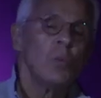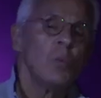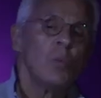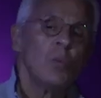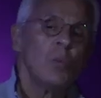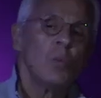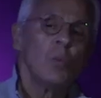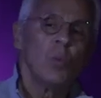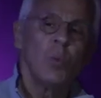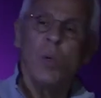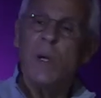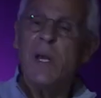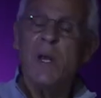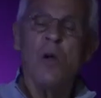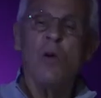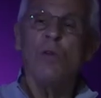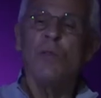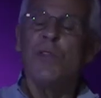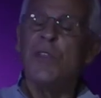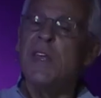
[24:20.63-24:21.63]
We
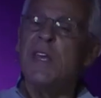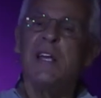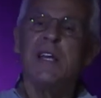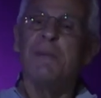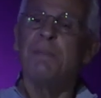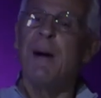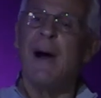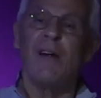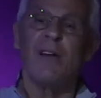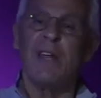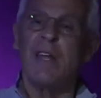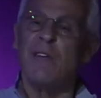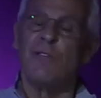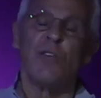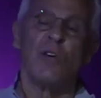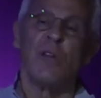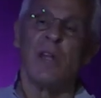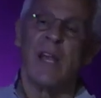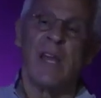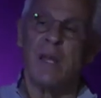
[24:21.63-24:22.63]
don't think about
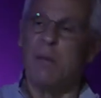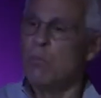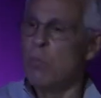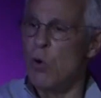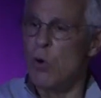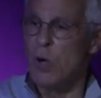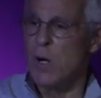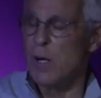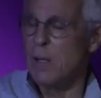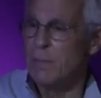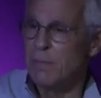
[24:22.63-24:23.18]
evil anymore.